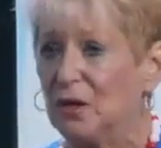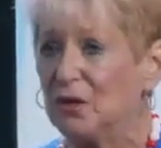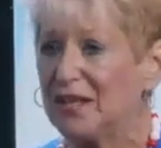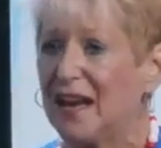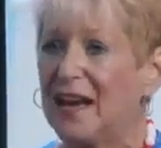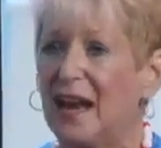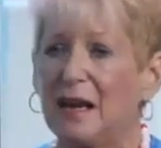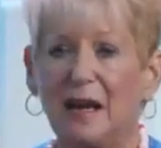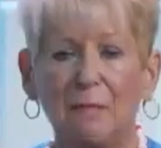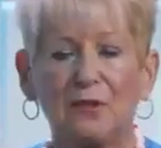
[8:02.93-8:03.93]
who said,
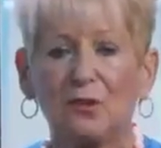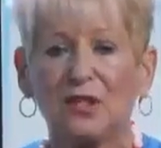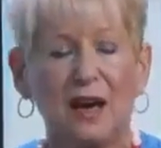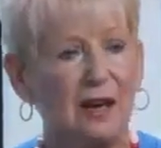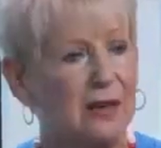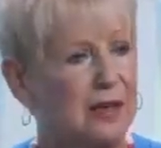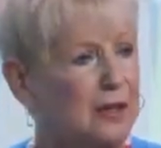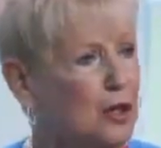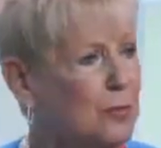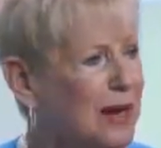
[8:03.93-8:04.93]
I'm so tired of
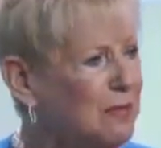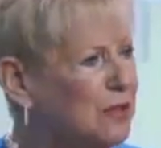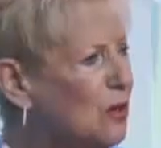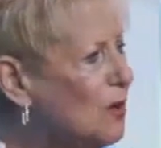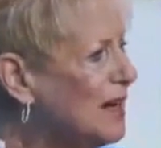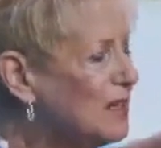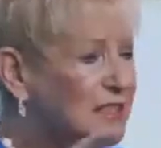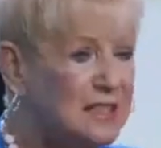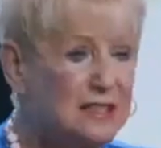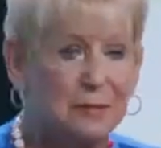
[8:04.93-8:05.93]
hearing no problem. You know what else
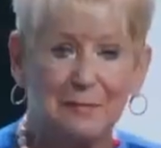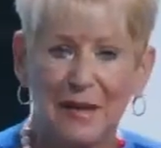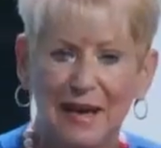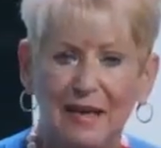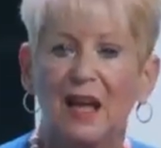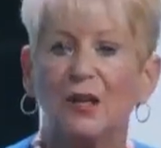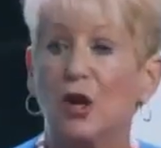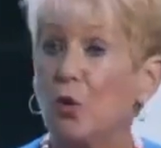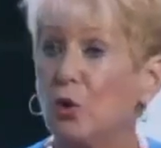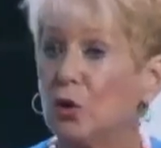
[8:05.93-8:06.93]
is bad?
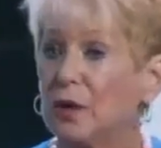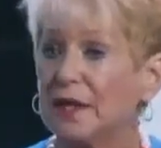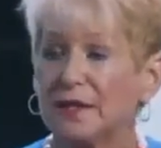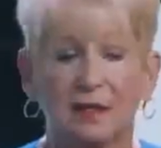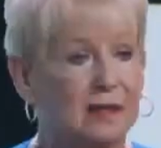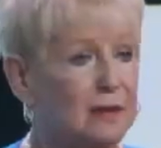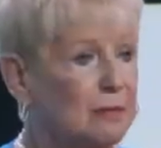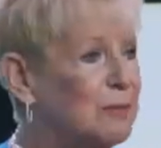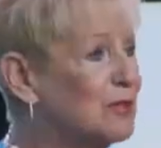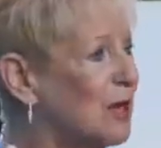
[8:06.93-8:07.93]
No worries.
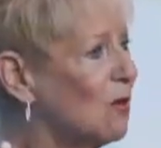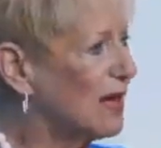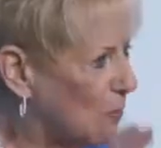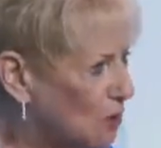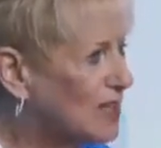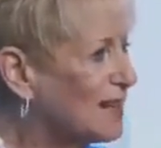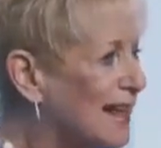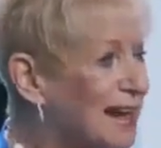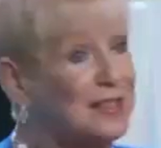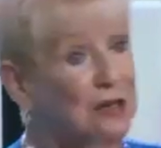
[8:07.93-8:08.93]
People say, okay, I won't say
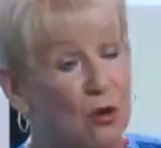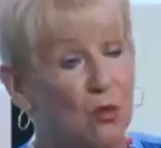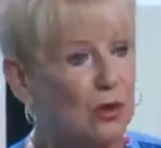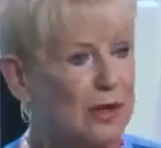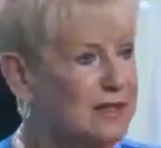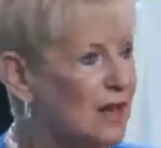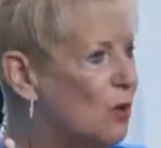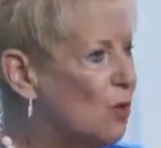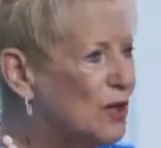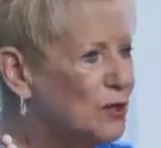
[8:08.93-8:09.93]
that. I'll say no worries.
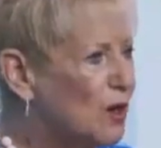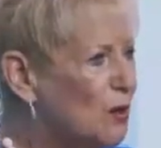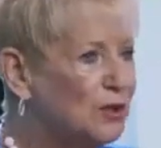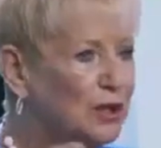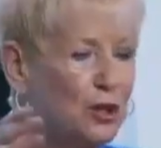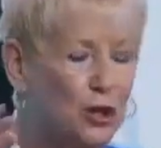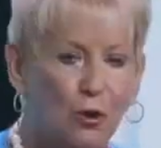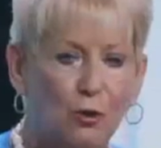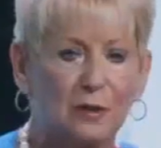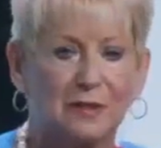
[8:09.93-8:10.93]
What's wrong with the
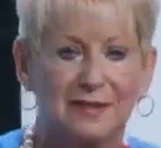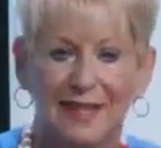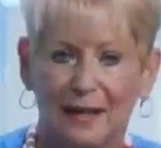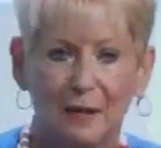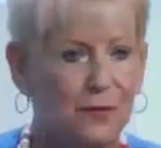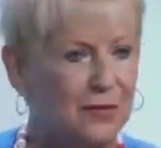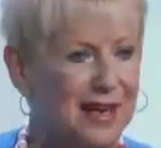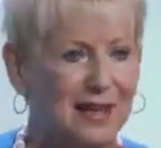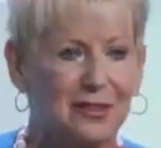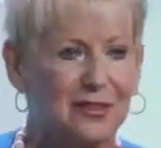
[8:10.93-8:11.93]
gold telephone
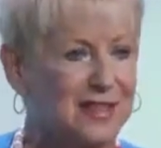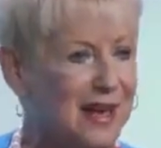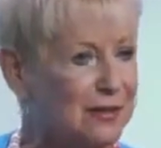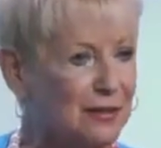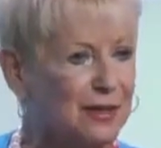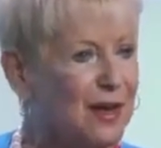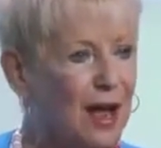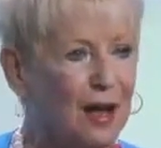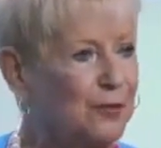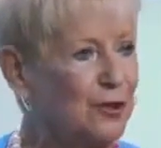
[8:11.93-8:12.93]
doctor standard
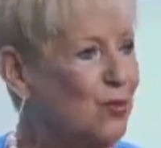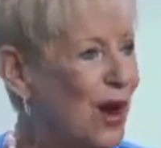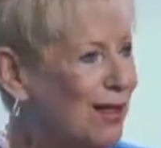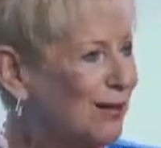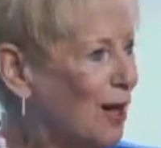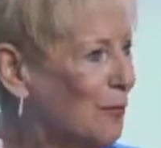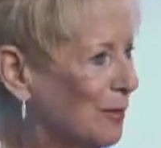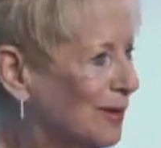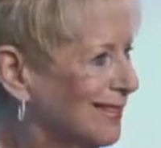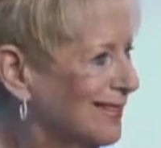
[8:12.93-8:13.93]
of you're welcome?
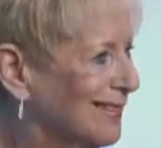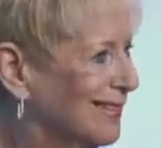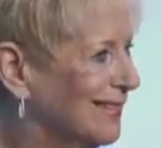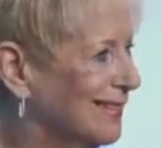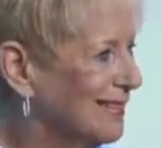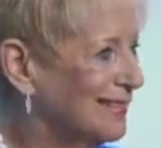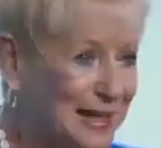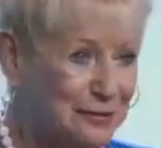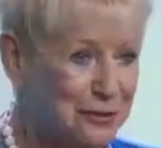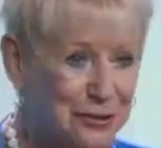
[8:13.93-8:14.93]

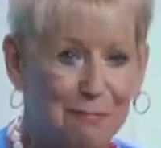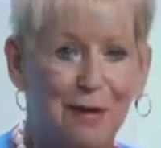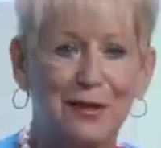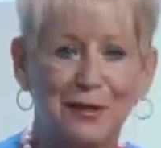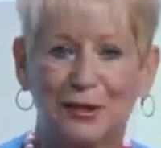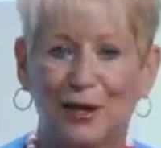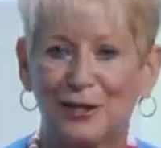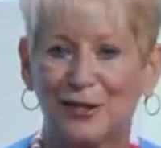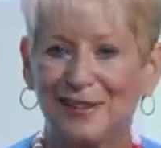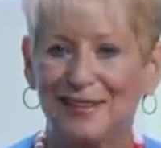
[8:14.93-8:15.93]
That's what your mother
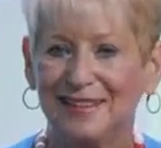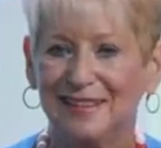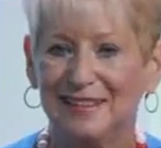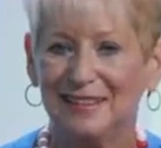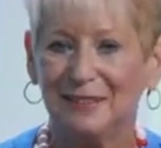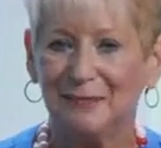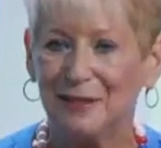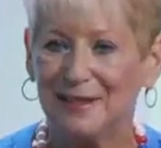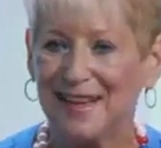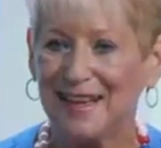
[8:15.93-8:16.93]
taught you.
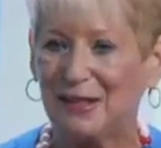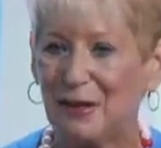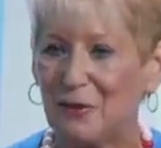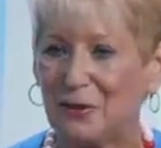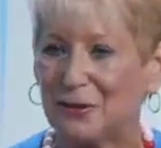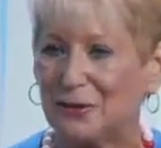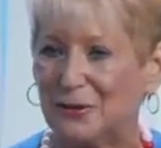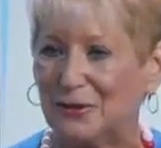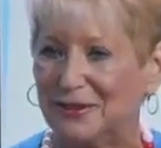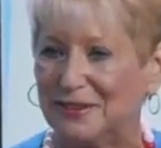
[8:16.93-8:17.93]
Where did that go
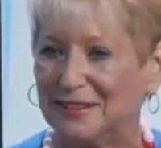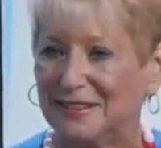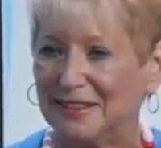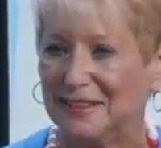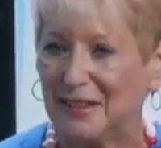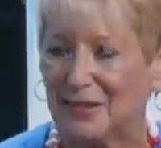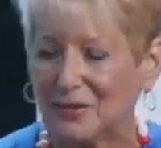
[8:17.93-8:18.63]
to? So